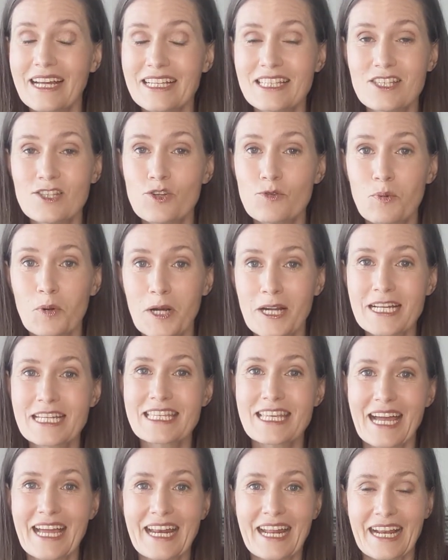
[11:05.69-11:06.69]
It's super
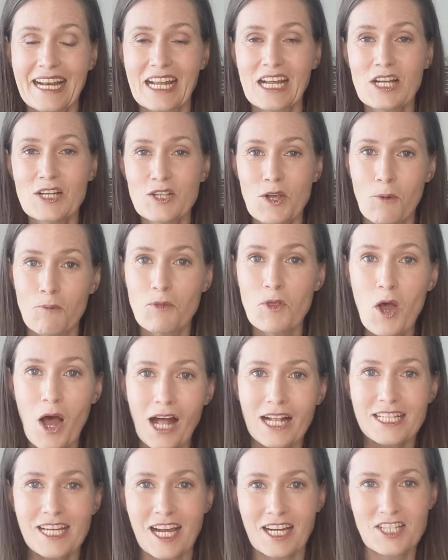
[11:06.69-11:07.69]
exciting. So
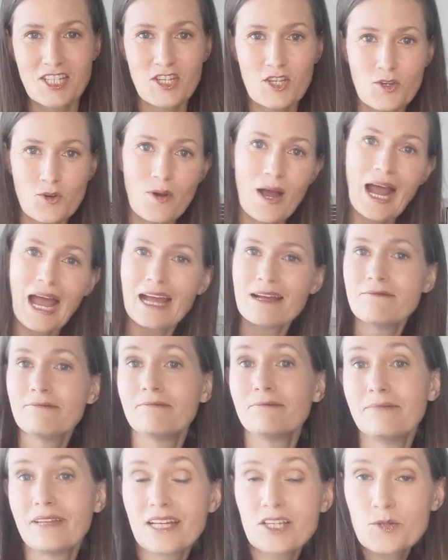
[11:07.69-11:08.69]
I'll talk to you
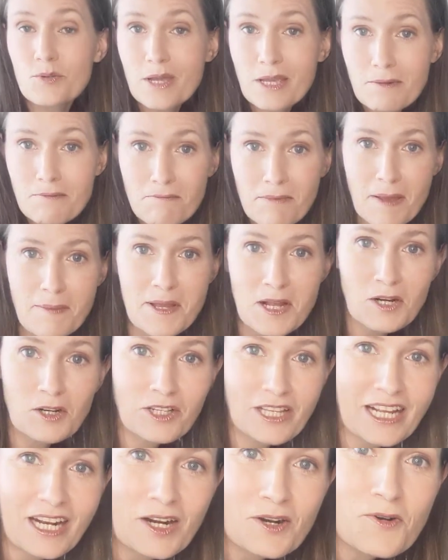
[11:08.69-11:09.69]
next week, maybe
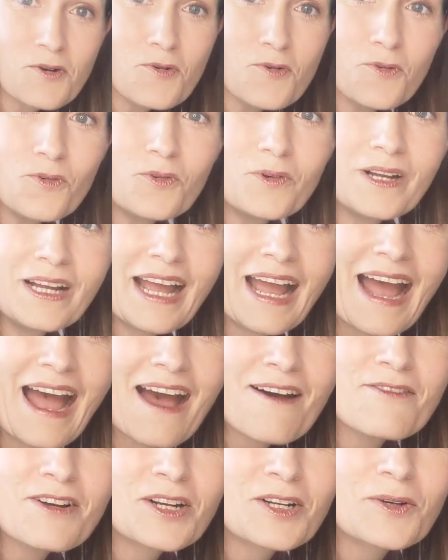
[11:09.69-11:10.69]
earlier.
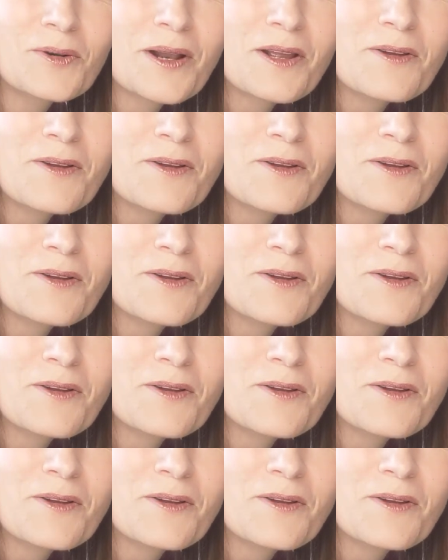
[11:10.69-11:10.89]
Have a great